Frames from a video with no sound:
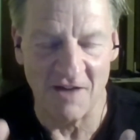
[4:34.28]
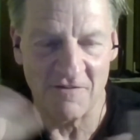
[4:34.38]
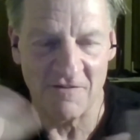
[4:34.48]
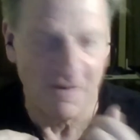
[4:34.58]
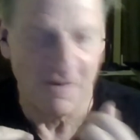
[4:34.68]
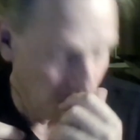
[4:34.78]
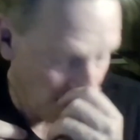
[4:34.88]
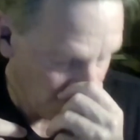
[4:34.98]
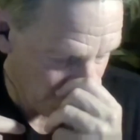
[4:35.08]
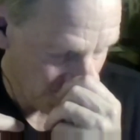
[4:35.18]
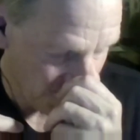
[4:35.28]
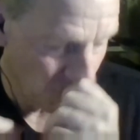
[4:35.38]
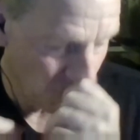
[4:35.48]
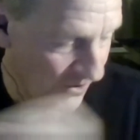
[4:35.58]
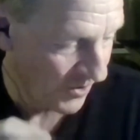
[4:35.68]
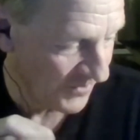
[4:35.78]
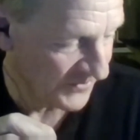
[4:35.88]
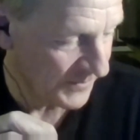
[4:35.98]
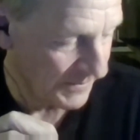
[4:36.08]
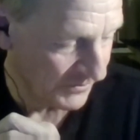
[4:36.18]
of the book, all
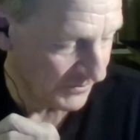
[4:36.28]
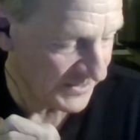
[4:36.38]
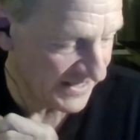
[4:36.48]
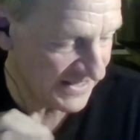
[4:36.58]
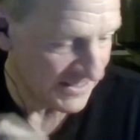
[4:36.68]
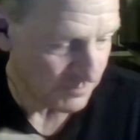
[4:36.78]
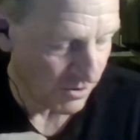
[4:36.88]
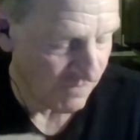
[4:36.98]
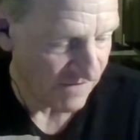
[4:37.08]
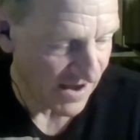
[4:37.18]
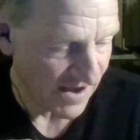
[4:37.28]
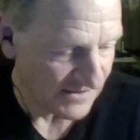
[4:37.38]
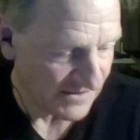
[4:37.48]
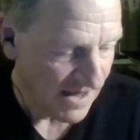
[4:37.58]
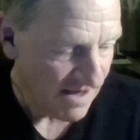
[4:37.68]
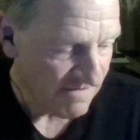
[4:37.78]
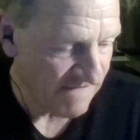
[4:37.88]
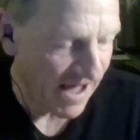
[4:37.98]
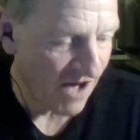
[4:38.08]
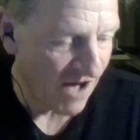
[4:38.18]
the people who did these profiles,
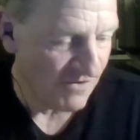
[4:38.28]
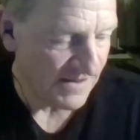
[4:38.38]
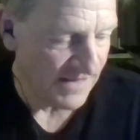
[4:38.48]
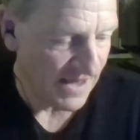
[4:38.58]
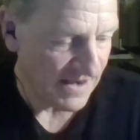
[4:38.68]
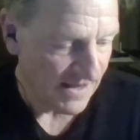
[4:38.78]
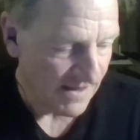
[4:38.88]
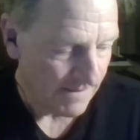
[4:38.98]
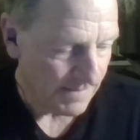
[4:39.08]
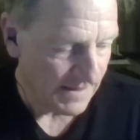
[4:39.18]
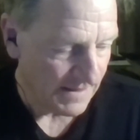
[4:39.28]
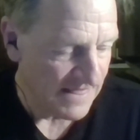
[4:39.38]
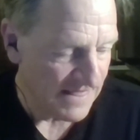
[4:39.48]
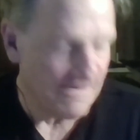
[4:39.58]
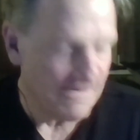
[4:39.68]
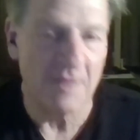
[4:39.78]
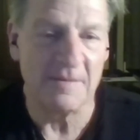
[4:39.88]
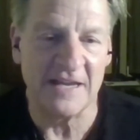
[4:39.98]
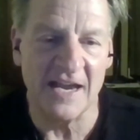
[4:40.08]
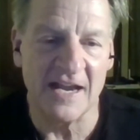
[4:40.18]
found that in the very
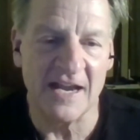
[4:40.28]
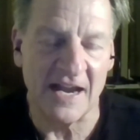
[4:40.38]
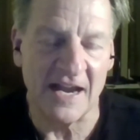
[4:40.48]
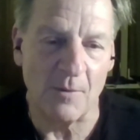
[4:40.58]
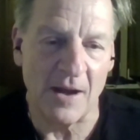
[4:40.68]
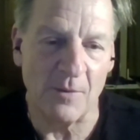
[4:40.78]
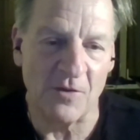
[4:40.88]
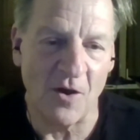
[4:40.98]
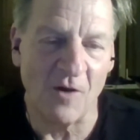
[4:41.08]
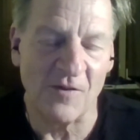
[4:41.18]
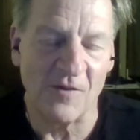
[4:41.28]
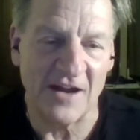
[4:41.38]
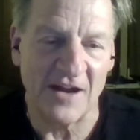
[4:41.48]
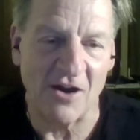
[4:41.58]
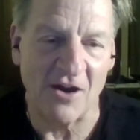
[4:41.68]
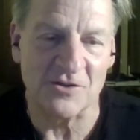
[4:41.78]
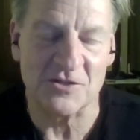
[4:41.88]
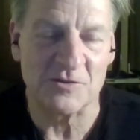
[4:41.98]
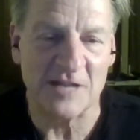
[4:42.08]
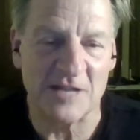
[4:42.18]
beginning, anyway, with all their
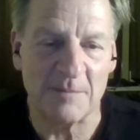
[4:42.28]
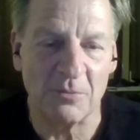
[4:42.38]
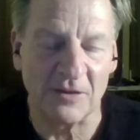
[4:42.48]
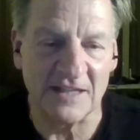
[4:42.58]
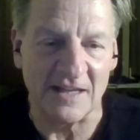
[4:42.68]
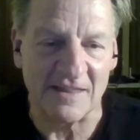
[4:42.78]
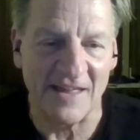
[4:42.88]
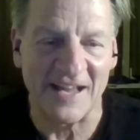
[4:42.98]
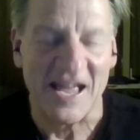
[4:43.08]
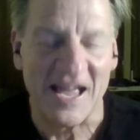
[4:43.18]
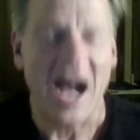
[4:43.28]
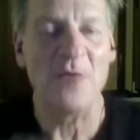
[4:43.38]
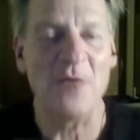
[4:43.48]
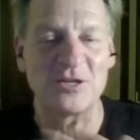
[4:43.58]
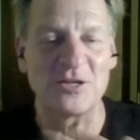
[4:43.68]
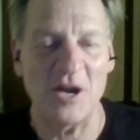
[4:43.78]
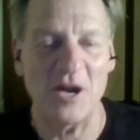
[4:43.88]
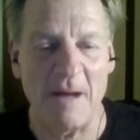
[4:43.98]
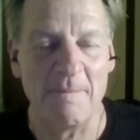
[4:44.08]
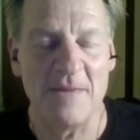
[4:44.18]
characters, it was like pulling teeth. Like, I don't want to
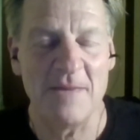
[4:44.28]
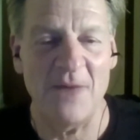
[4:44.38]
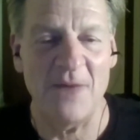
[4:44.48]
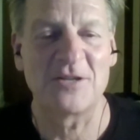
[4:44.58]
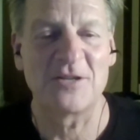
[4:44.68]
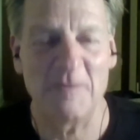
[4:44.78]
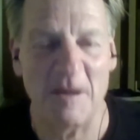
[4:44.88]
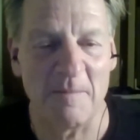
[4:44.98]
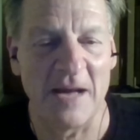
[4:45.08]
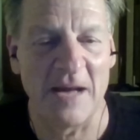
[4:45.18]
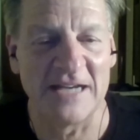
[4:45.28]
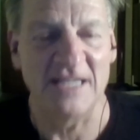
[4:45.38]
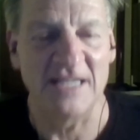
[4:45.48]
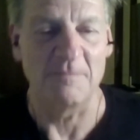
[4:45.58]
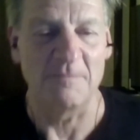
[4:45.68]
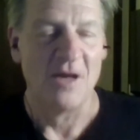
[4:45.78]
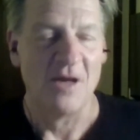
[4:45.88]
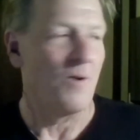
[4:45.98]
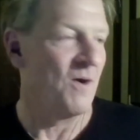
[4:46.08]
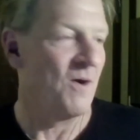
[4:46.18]
talk about me. I want to talk about my team.
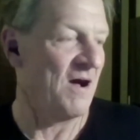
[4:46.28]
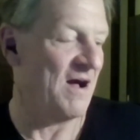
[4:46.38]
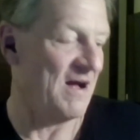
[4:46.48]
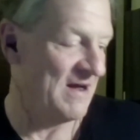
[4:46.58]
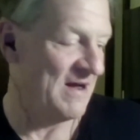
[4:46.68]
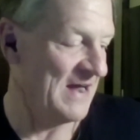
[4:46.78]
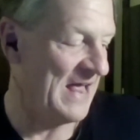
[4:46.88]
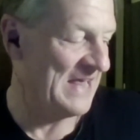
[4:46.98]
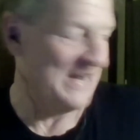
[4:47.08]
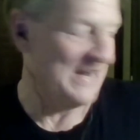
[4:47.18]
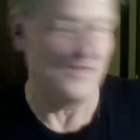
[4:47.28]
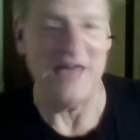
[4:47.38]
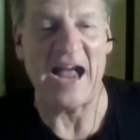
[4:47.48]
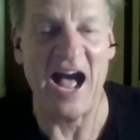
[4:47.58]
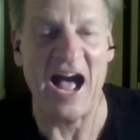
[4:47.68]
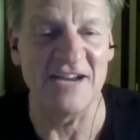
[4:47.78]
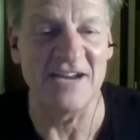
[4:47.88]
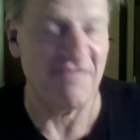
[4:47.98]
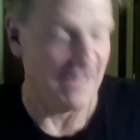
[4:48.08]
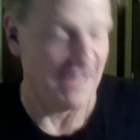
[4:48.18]
That kind
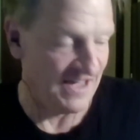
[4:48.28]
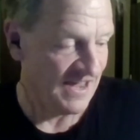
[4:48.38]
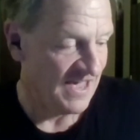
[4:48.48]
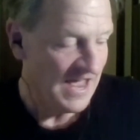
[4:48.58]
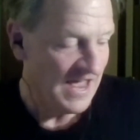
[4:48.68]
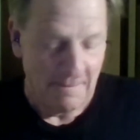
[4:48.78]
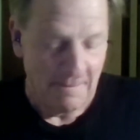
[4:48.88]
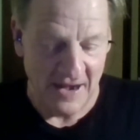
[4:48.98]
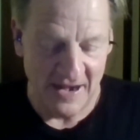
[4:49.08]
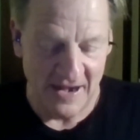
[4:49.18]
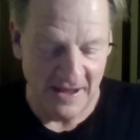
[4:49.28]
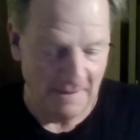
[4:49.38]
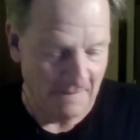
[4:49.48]
of thing. But